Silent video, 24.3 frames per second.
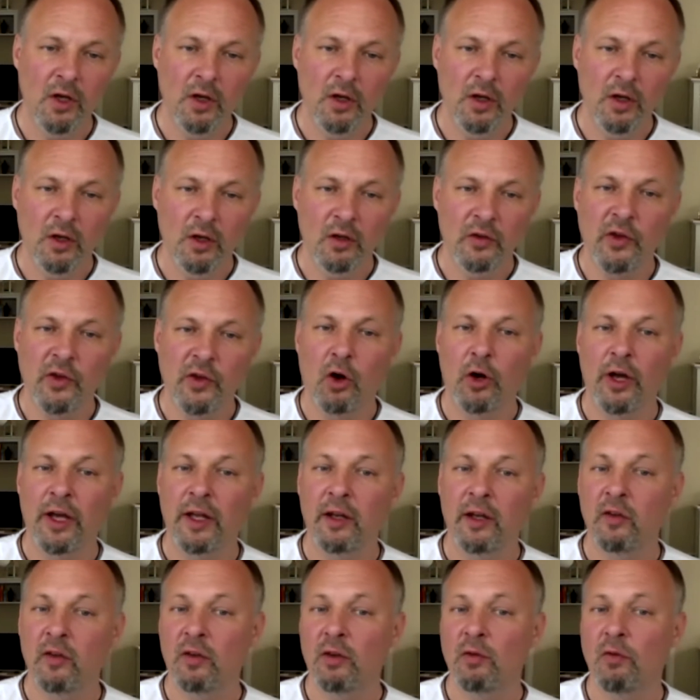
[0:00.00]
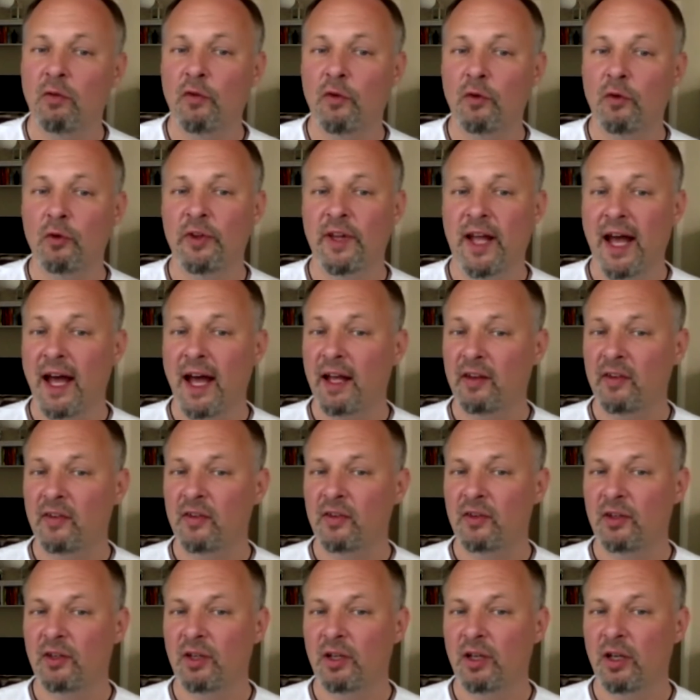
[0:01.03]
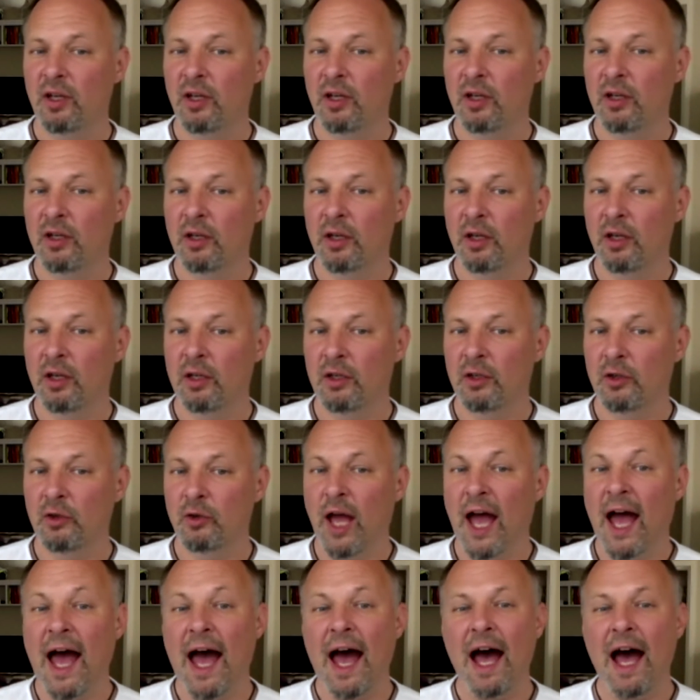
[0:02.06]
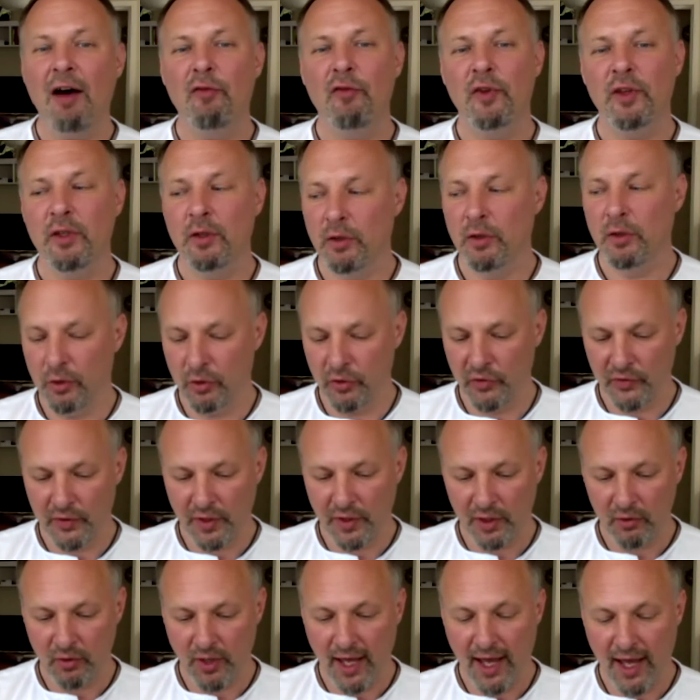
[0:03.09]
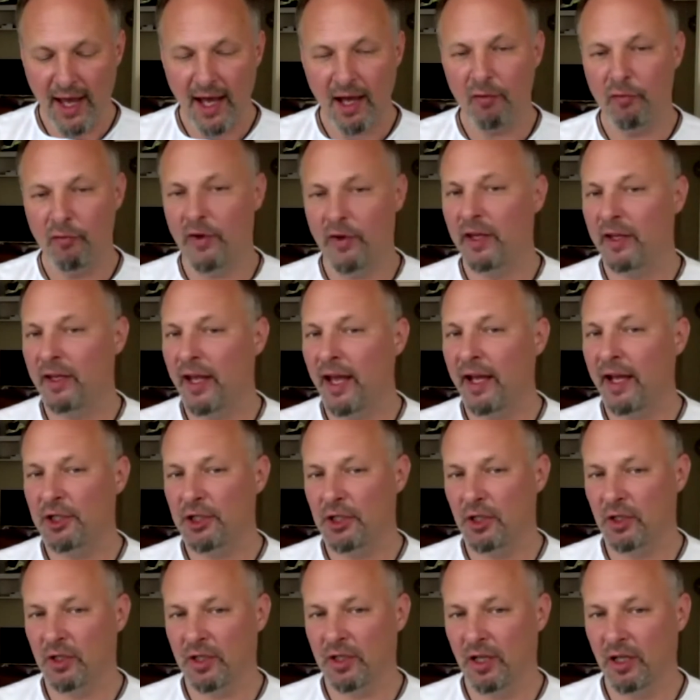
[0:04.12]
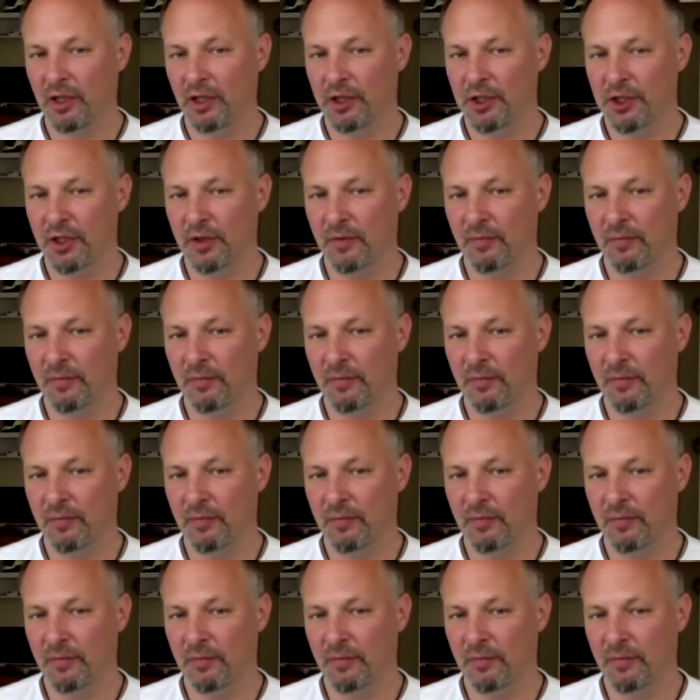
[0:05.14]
So, and through that, you start to have an actual culture.